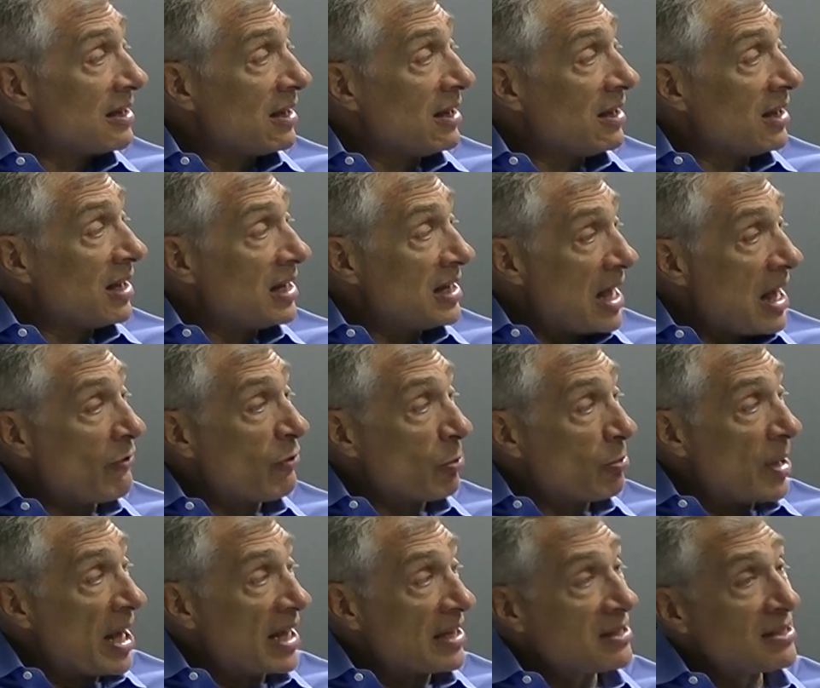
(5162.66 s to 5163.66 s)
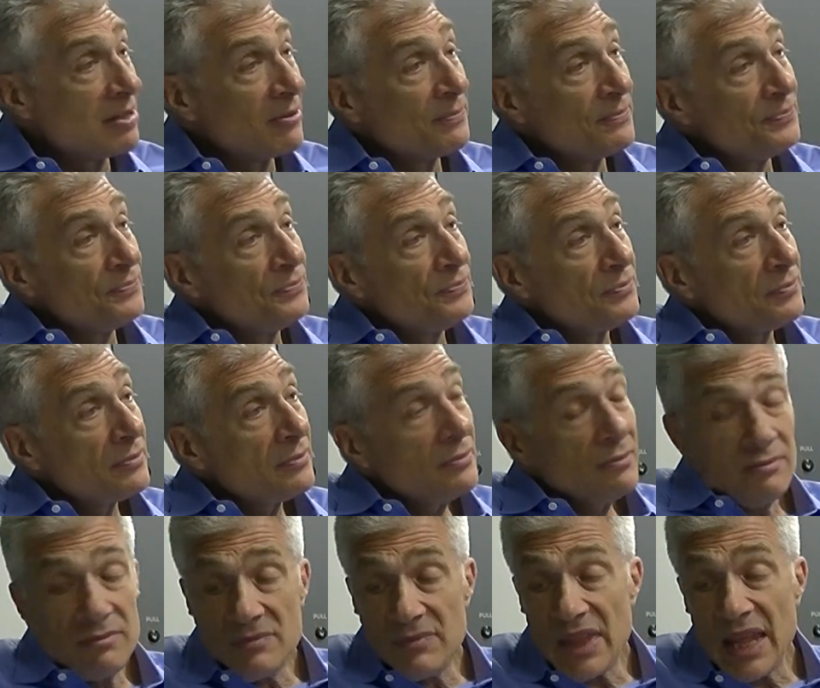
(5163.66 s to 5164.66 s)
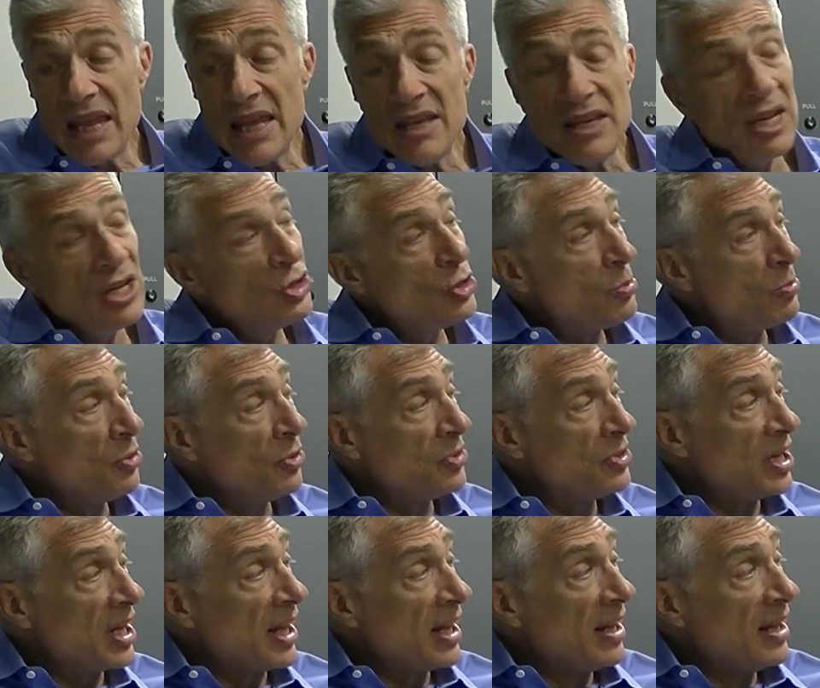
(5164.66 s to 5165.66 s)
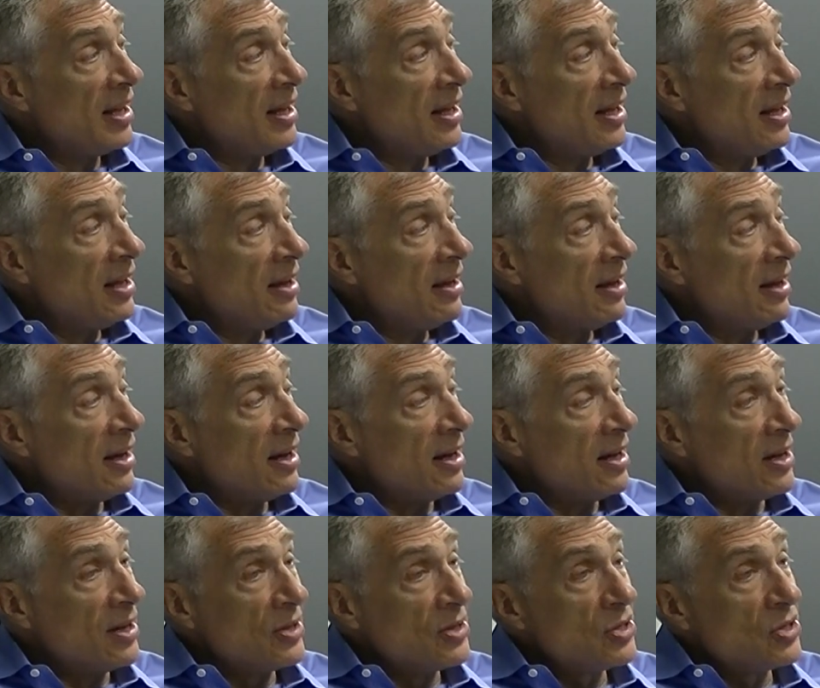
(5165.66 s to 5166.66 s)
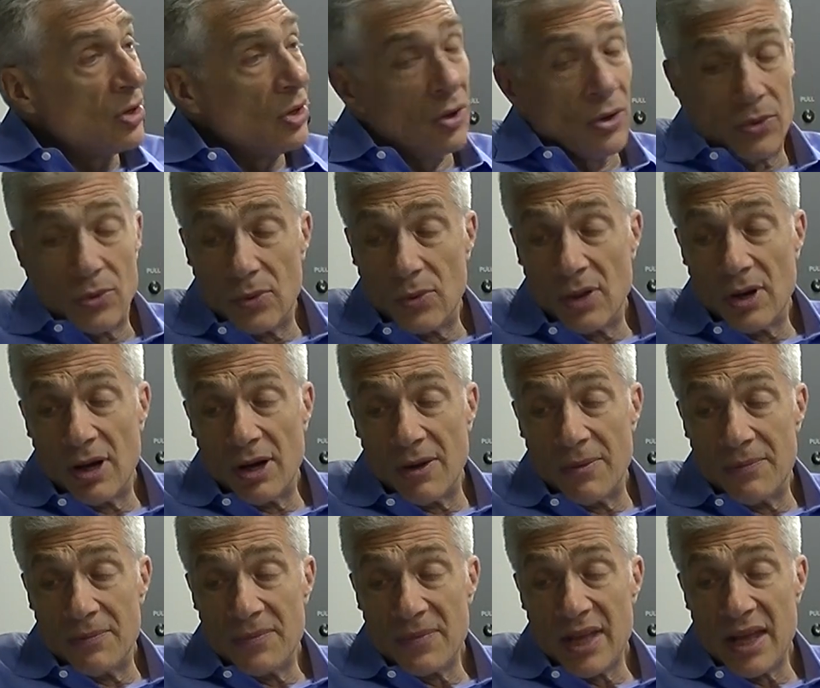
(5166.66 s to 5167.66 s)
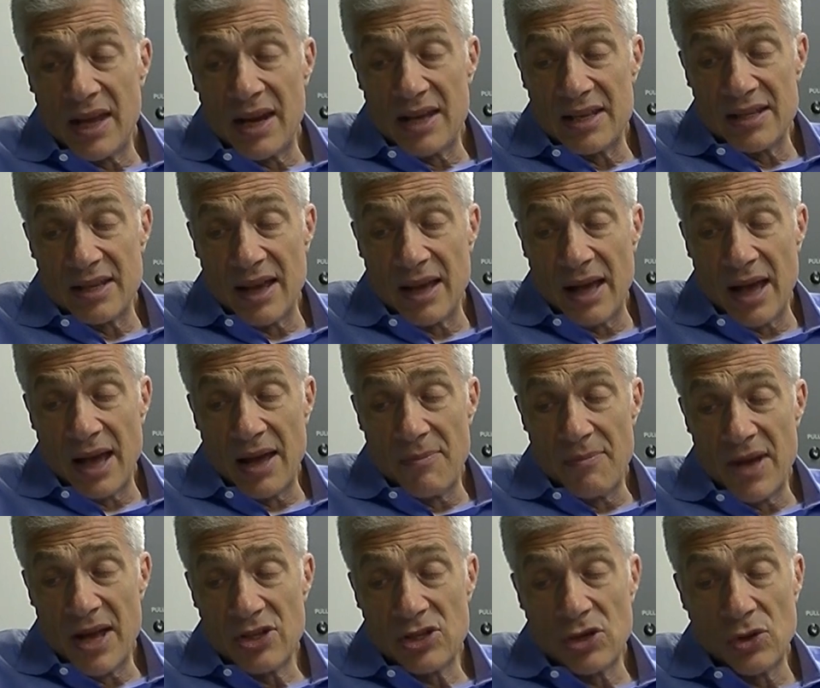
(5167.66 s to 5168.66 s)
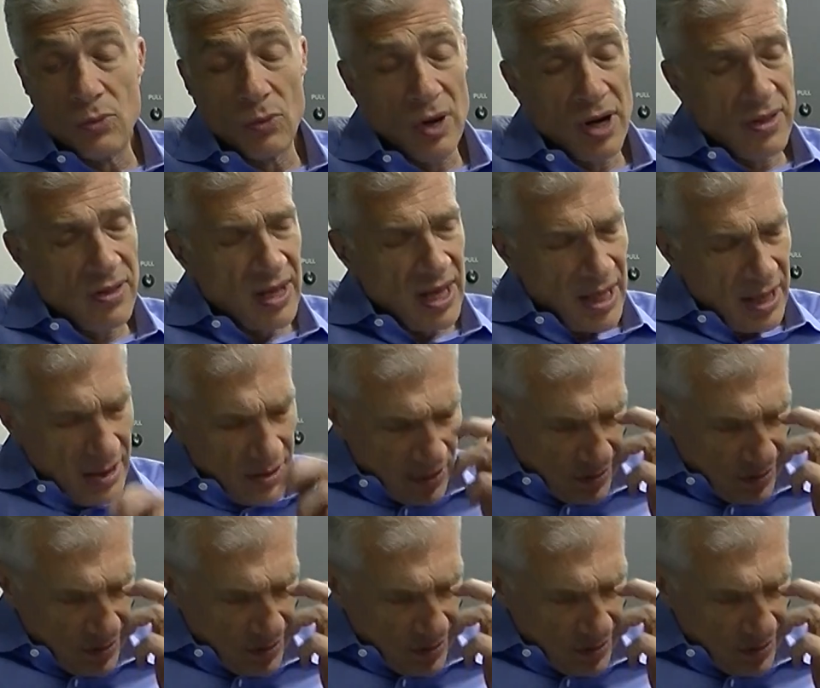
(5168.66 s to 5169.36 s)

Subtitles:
a naval base in Djibouti. And as I mentioned, one of the